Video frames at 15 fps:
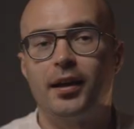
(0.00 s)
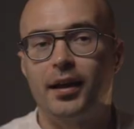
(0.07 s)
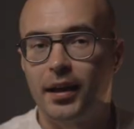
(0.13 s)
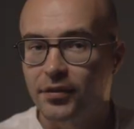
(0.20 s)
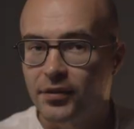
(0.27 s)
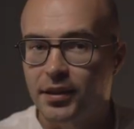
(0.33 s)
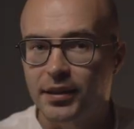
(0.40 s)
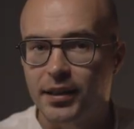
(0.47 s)

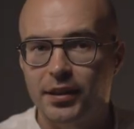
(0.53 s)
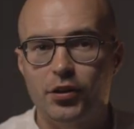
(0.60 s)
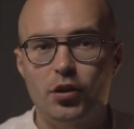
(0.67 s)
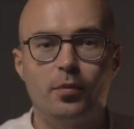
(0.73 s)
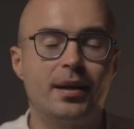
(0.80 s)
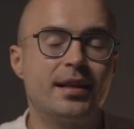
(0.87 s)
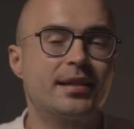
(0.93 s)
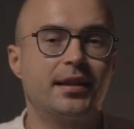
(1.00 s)
After that,
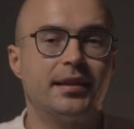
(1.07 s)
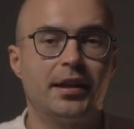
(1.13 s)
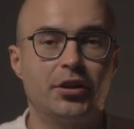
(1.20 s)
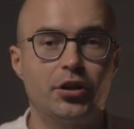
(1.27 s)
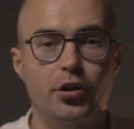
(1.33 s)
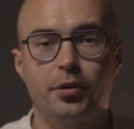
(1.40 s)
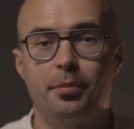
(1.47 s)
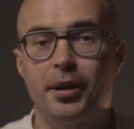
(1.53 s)
you must
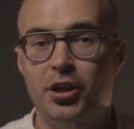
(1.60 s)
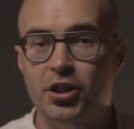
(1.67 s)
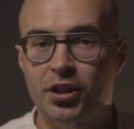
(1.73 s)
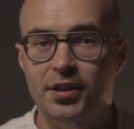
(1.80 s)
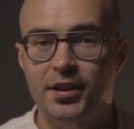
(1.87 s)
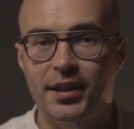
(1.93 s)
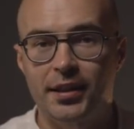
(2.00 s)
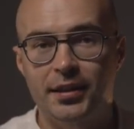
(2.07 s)
connect your
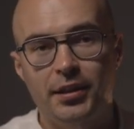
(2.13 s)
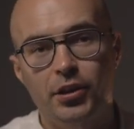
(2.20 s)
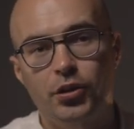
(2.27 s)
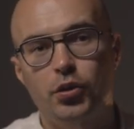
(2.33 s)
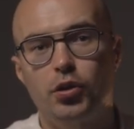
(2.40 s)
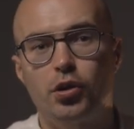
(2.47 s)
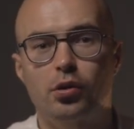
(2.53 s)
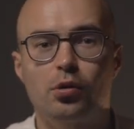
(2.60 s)
Merchant Center
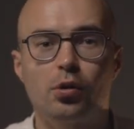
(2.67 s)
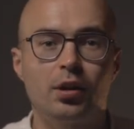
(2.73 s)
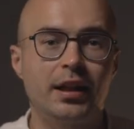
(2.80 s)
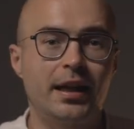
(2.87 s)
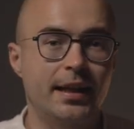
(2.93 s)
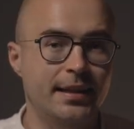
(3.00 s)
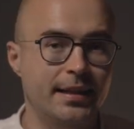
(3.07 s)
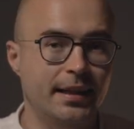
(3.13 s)
to your
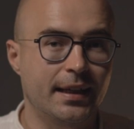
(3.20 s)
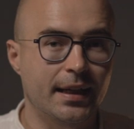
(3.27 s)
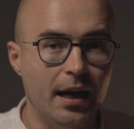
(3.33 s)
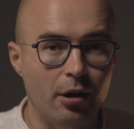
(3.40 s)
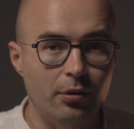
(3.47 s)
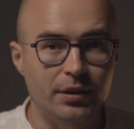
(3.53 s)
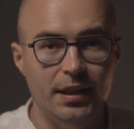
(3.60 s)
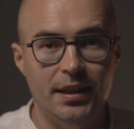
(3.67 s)
Google Ads account.